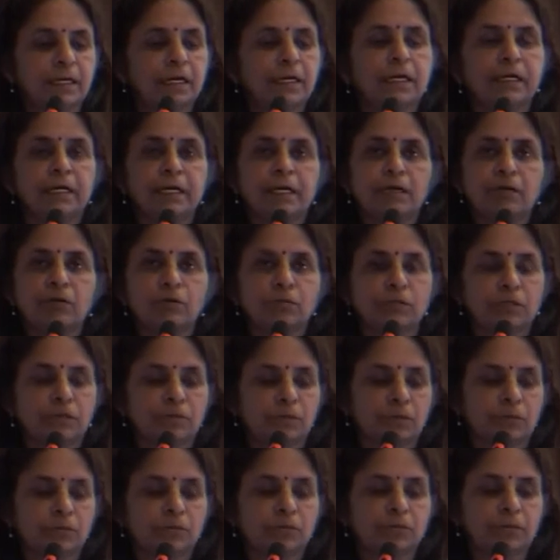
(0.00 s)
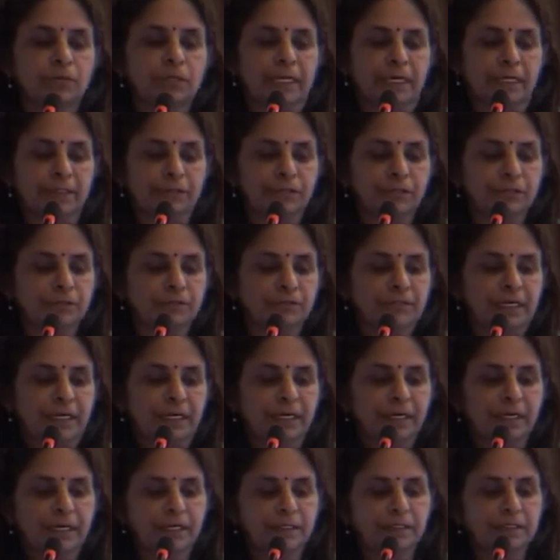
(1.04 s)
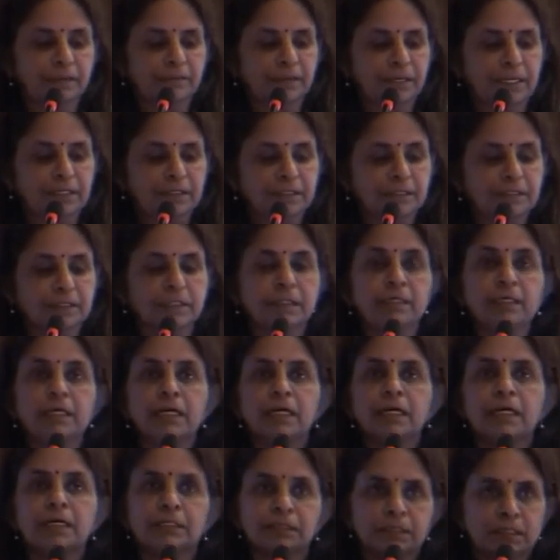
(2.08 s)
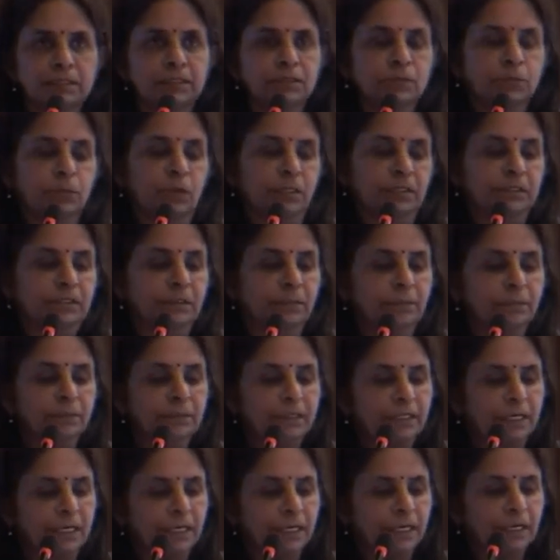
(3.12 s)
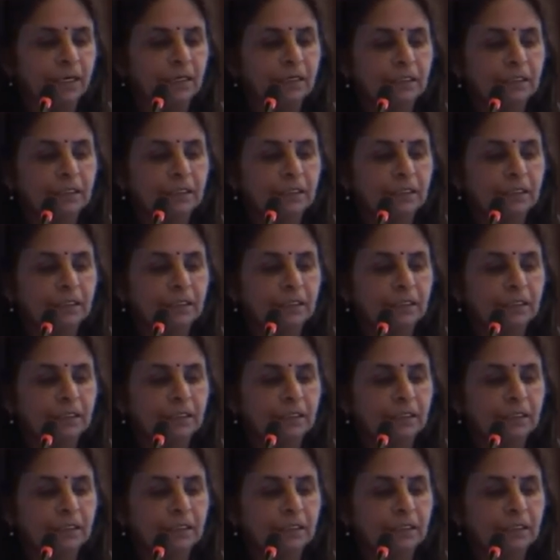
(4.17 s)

can do the door-to-door collection of segregated waste. This is what the